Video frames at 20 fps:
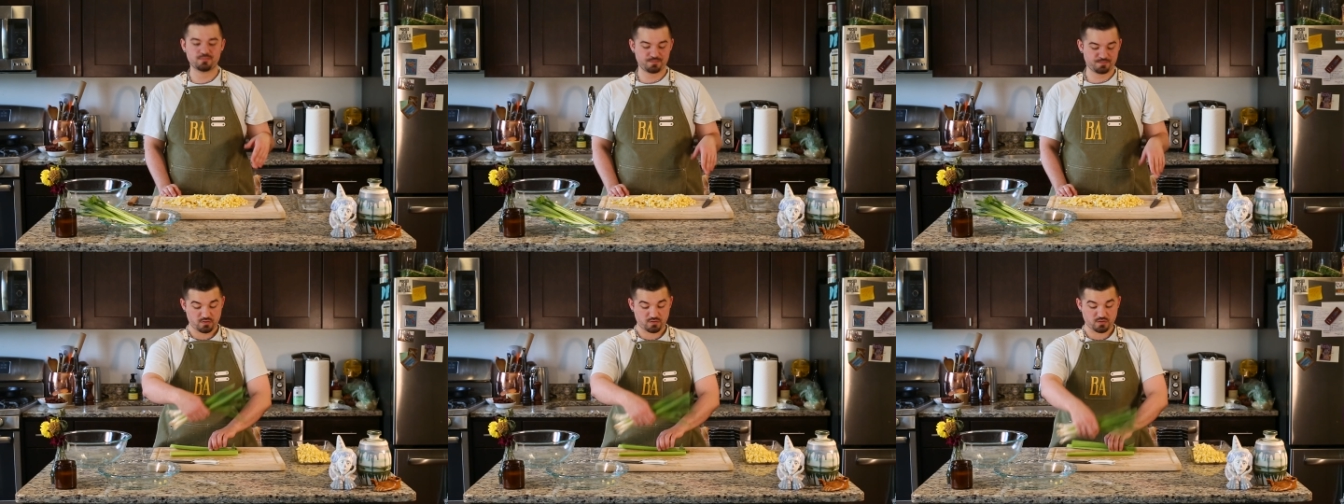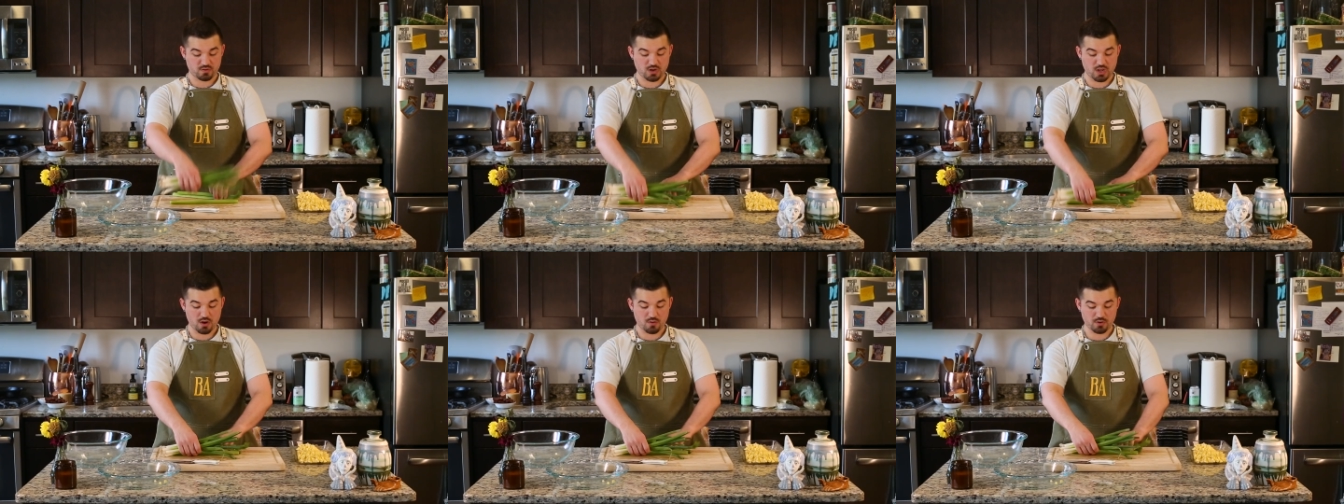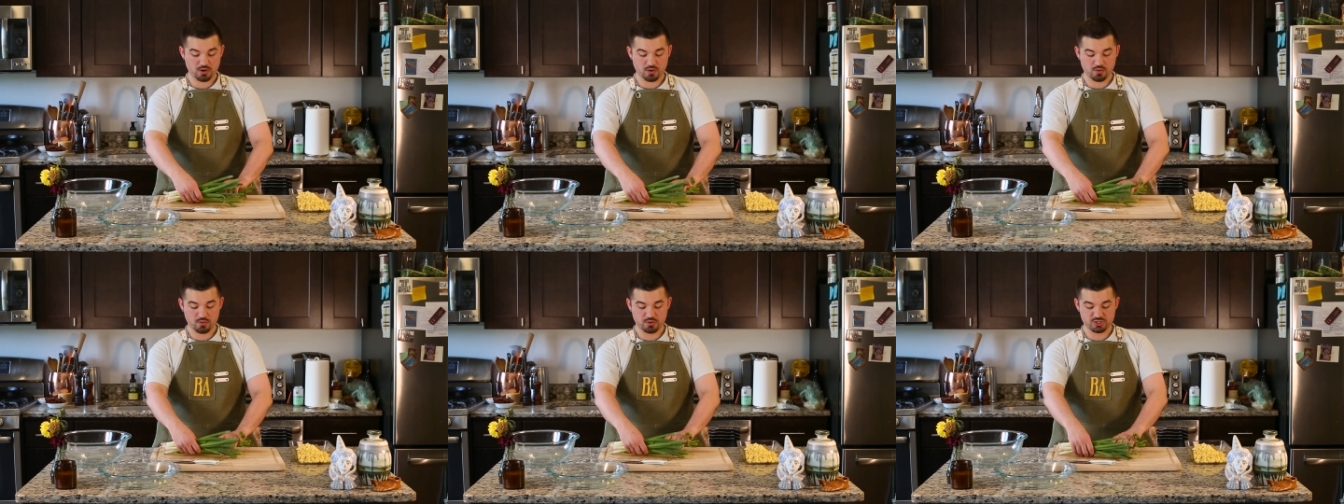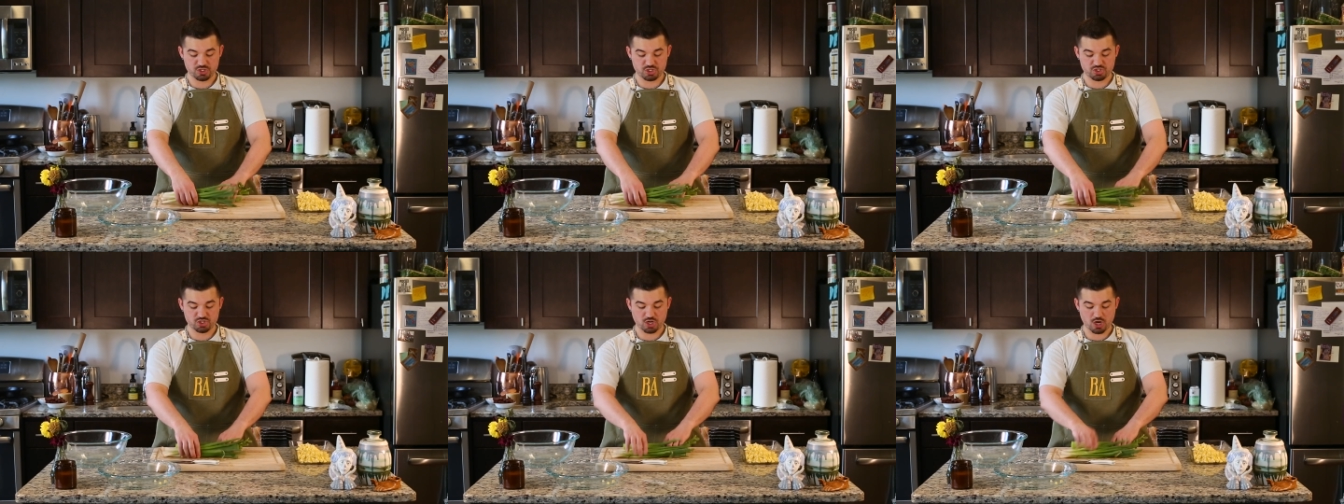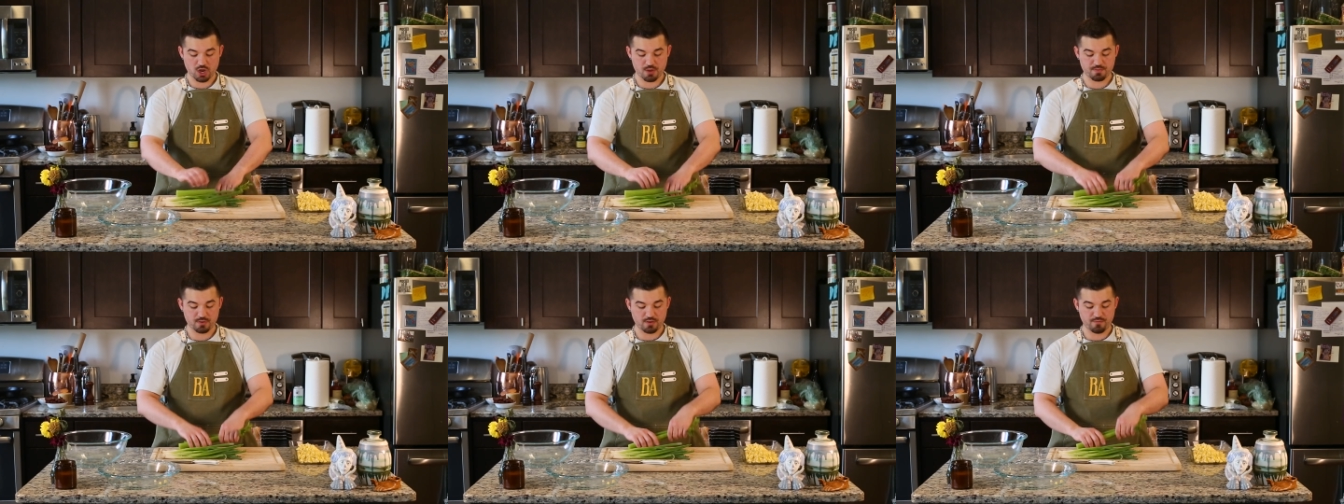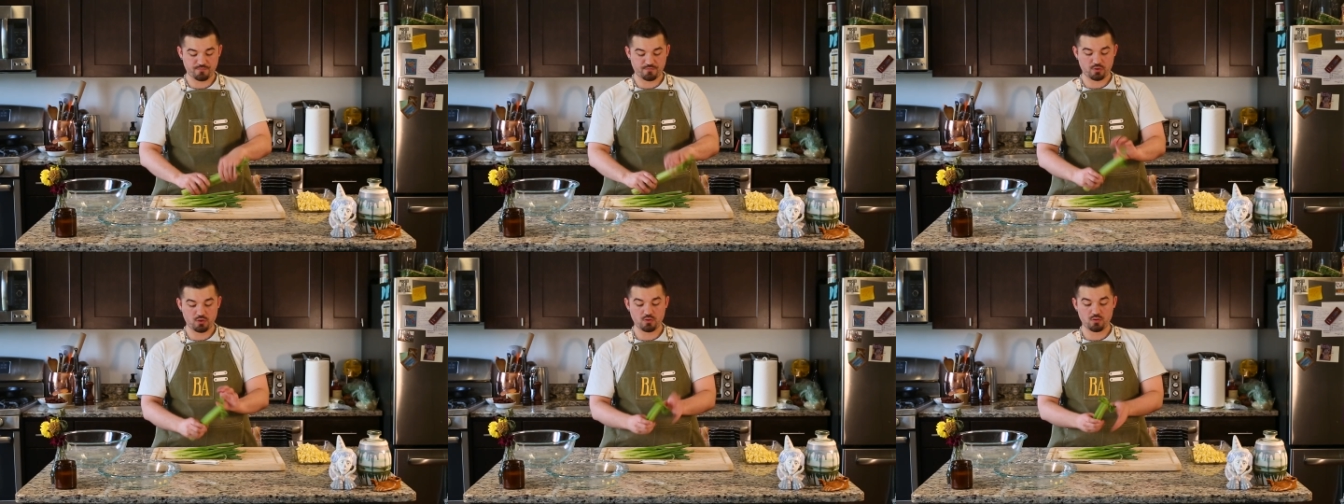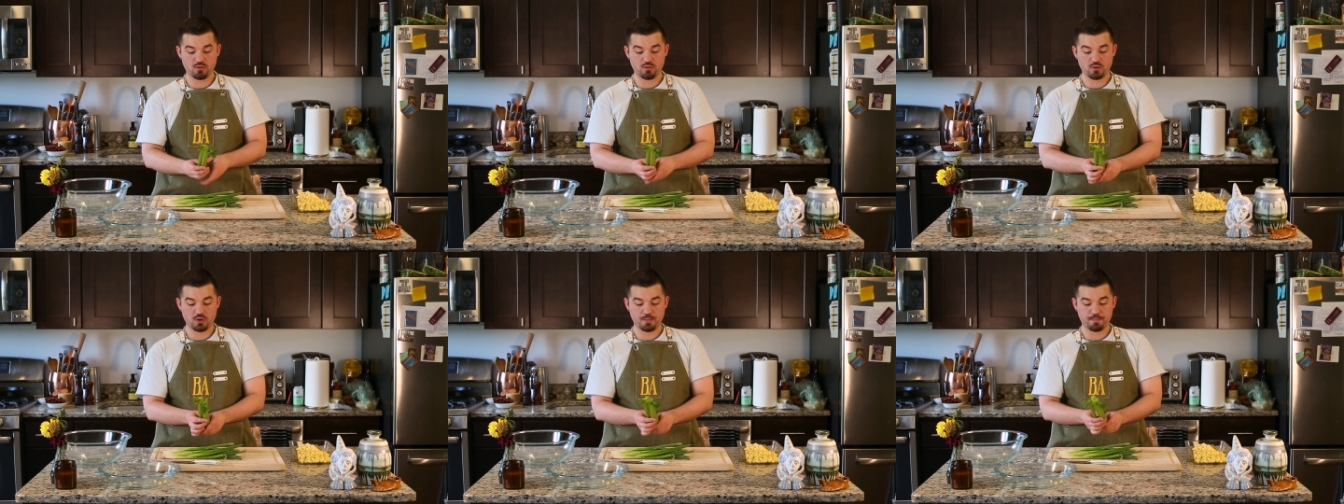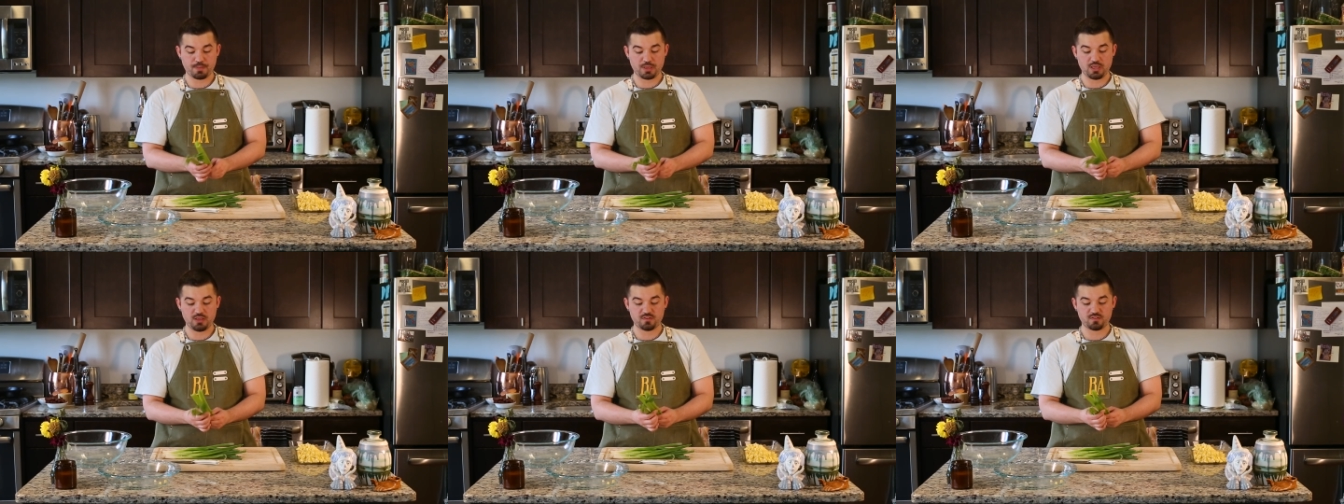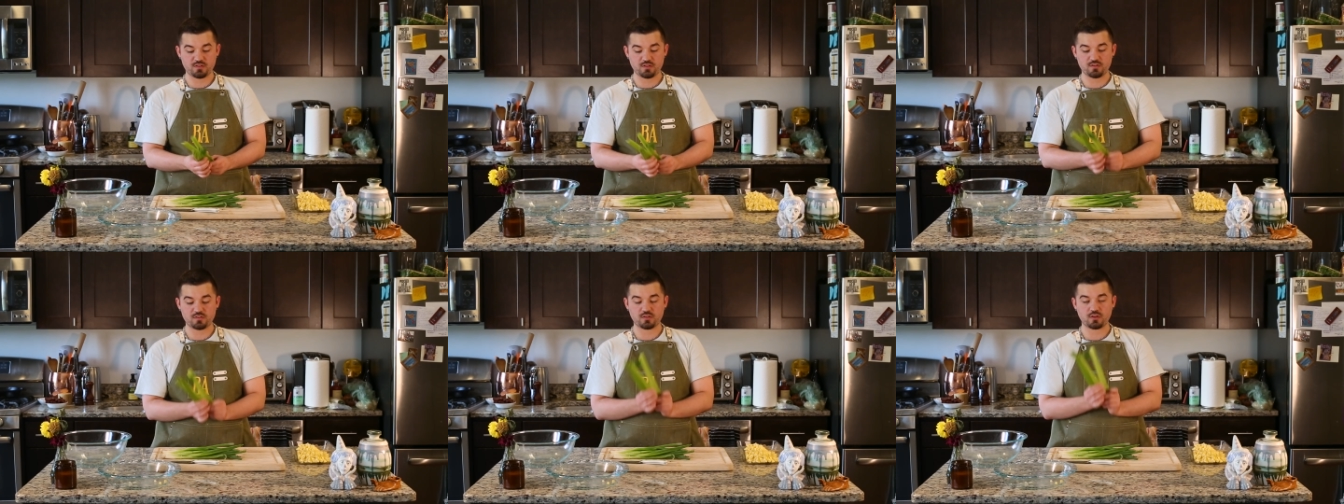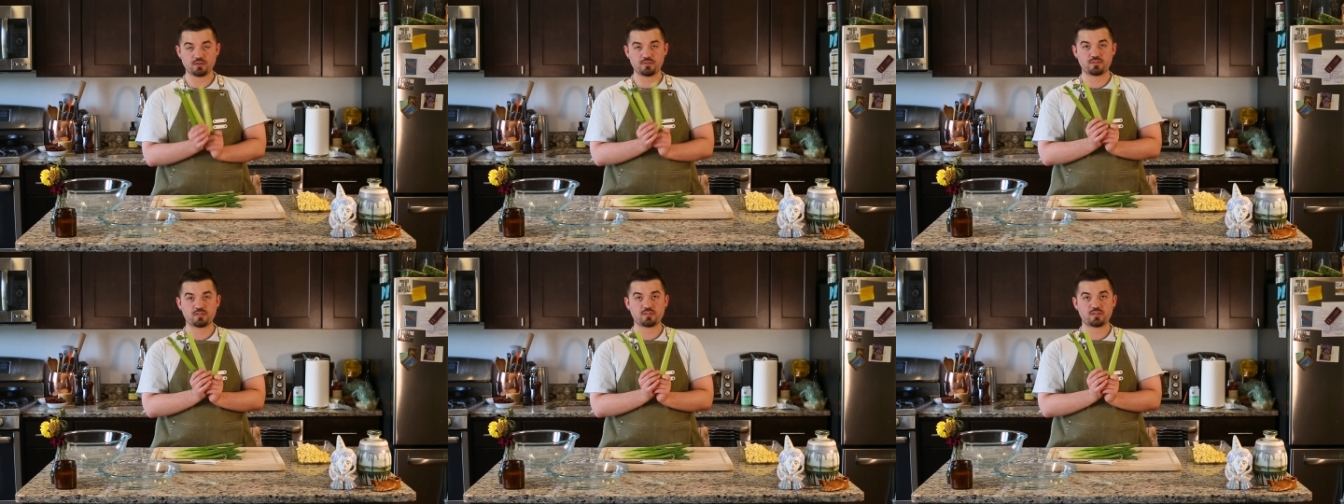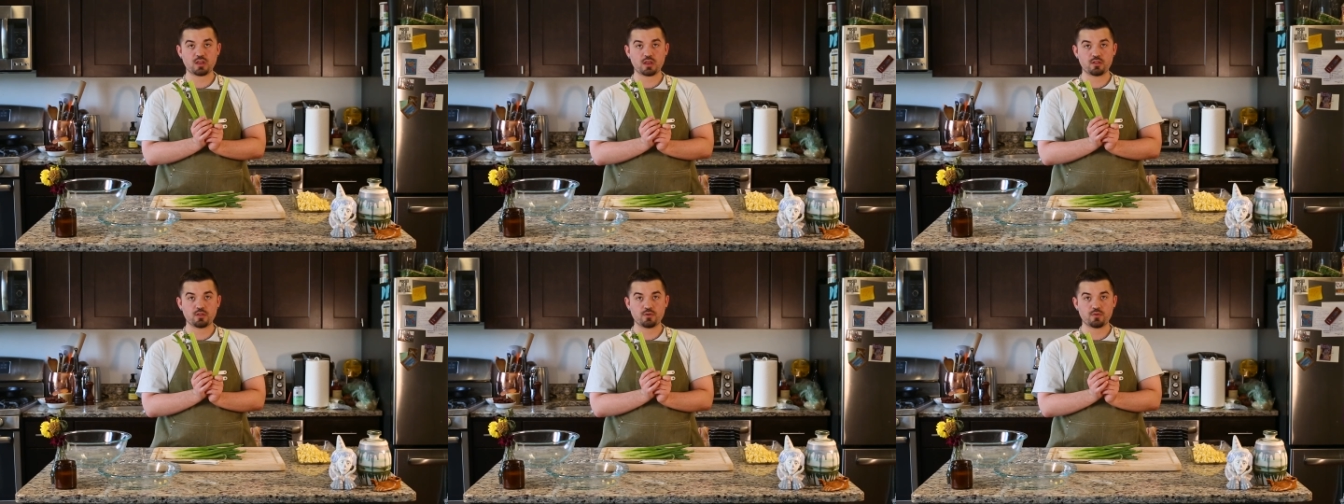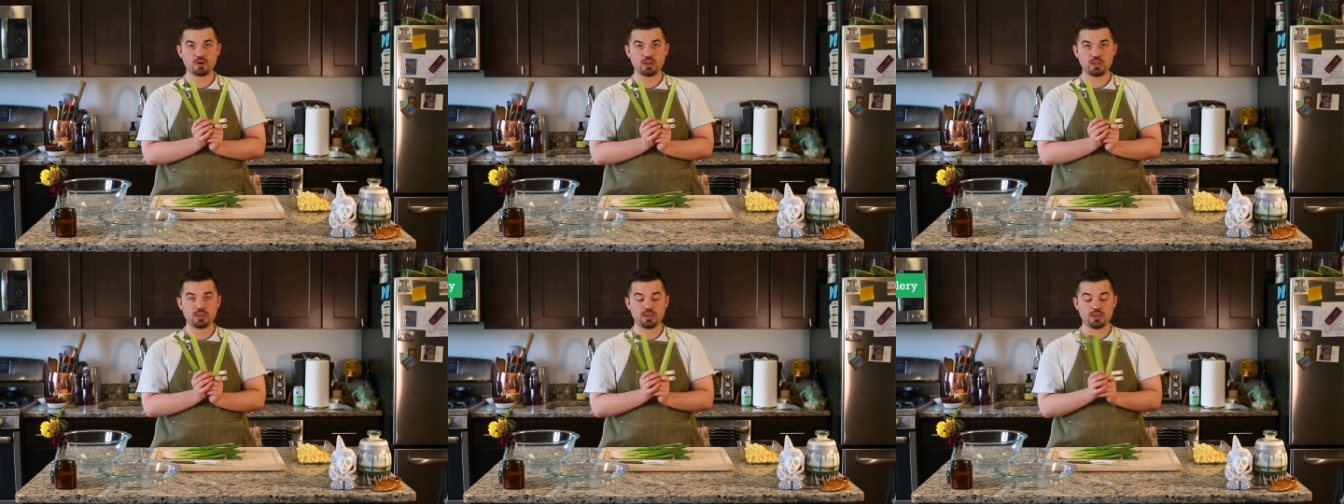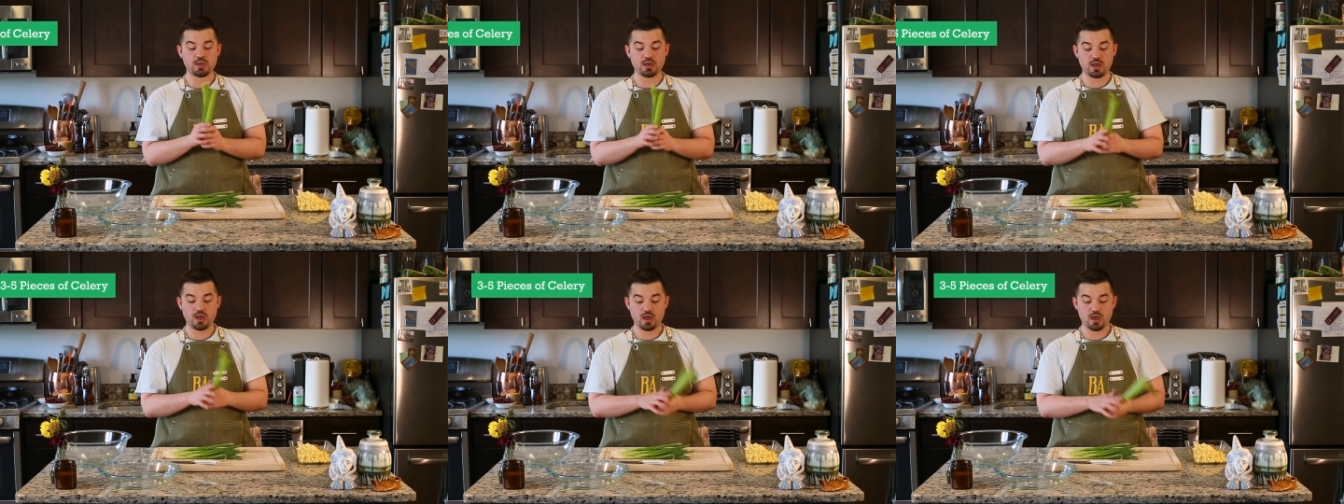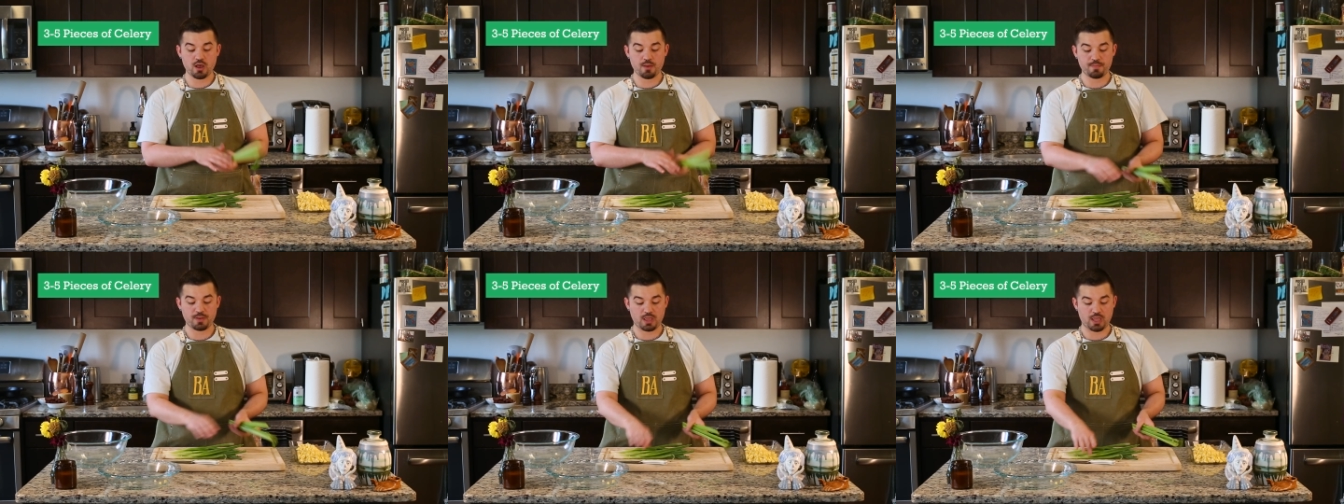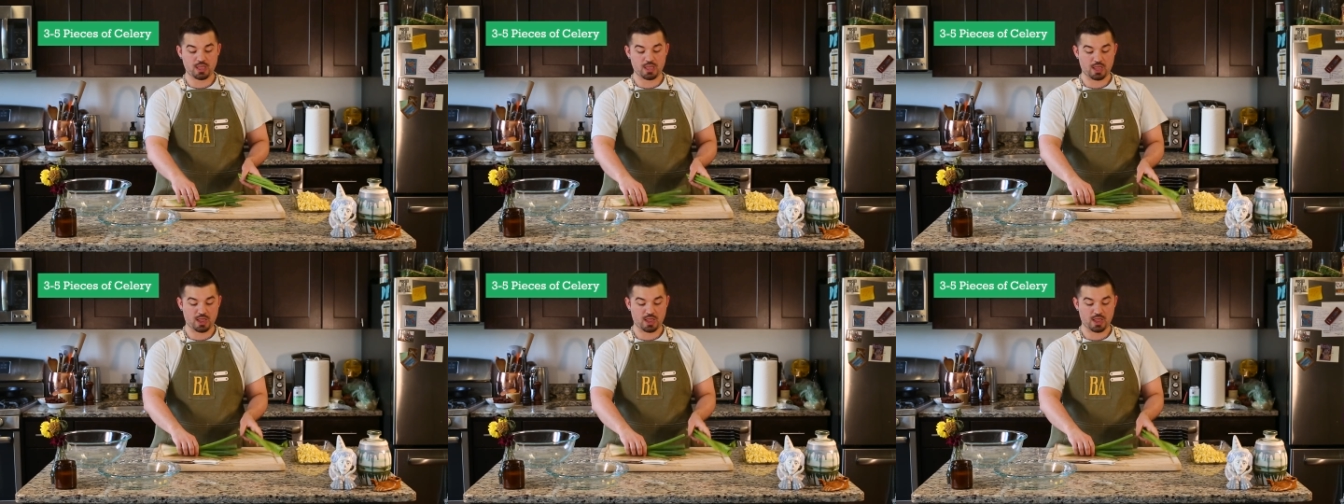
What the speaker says: So now we're going to chop a few pieces of celery up,